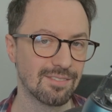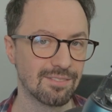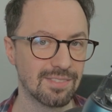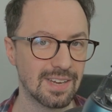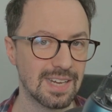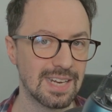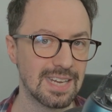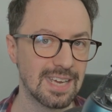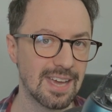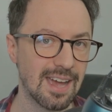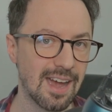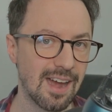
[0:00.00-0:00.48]

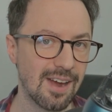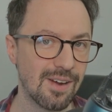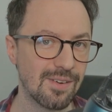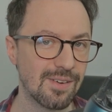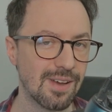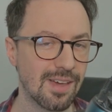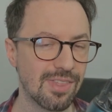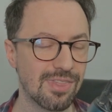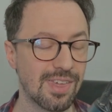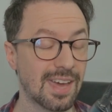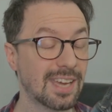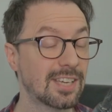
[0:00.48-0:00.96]

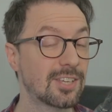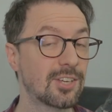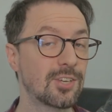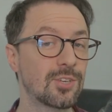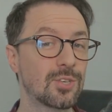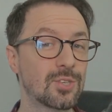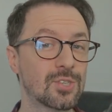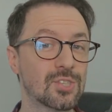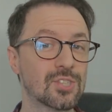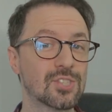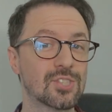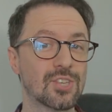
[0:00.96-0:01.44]
video, thank
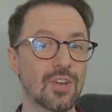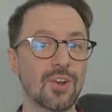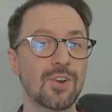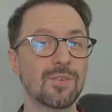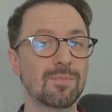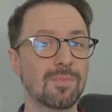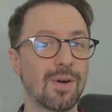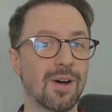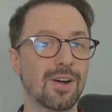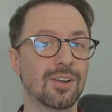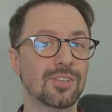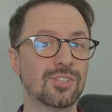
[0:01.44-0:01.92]
you so
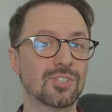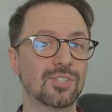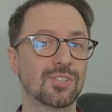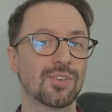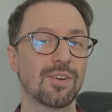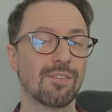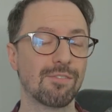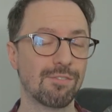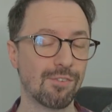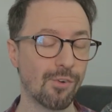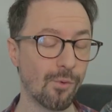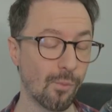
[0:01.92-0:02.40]
much
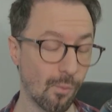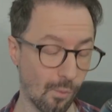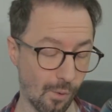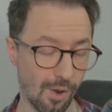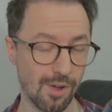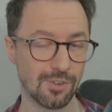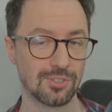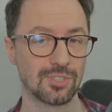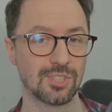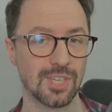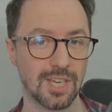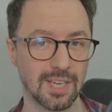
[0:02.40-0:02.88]
for
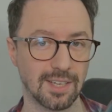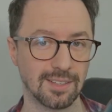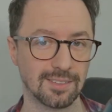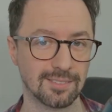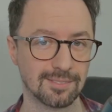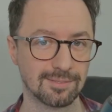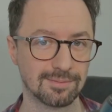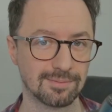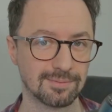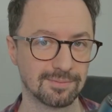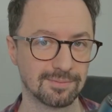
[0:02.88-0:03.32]
watching.